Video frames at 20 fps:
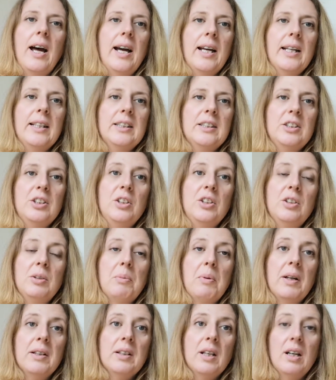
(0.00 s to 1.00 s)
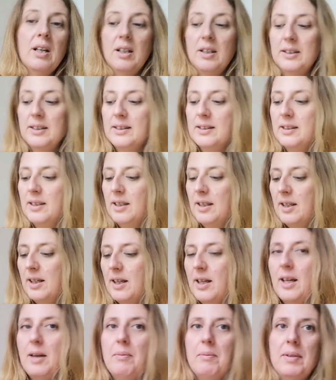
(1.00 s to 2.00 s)
iced gingerbread hearts.
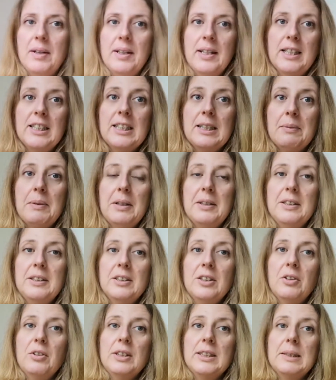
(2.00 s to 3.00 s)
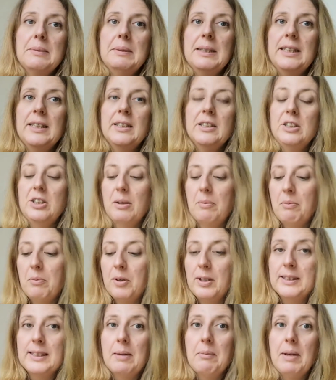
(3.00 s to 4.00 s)
That's about as Christmassy a
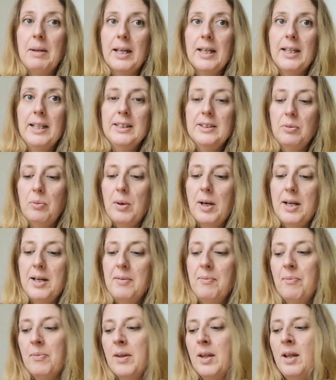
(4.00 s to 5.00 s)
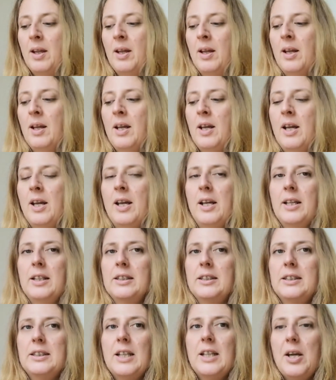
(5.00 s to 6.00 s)
jumper as I'm likely to wear.
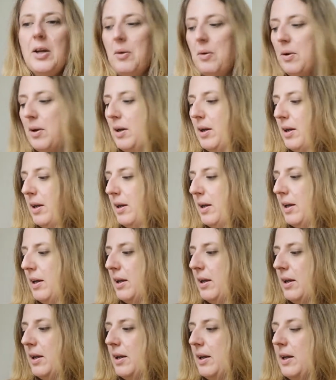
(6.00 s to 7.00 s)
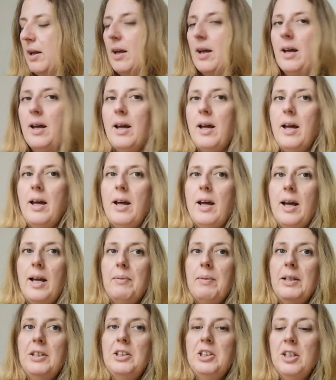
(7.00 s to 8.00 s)
So
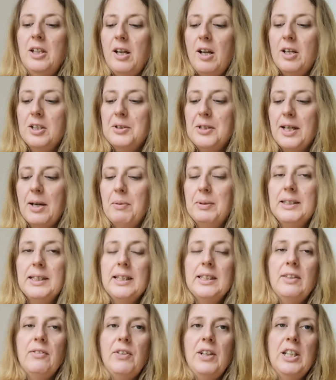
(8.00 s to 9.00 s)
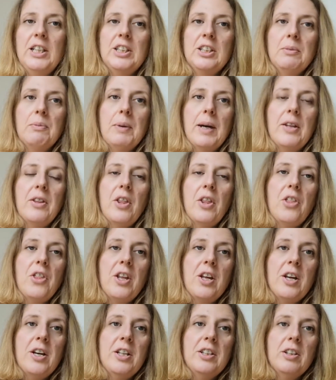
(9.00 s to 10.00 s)
I mentioned last week I want to get it finished by
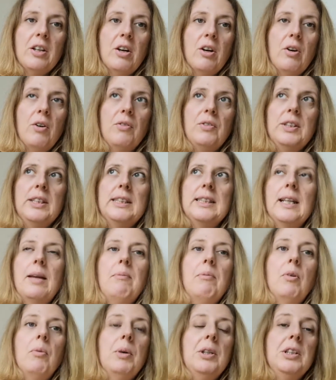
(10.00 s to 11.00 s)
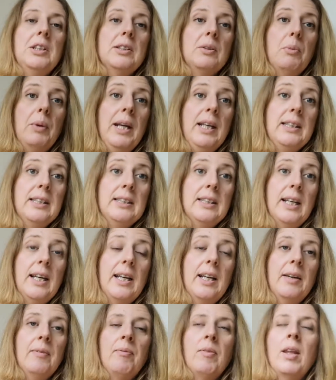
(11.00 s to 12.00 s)
the 3rd of December, which is a week
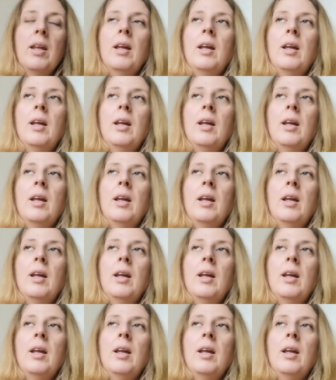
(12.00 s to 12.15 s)
today.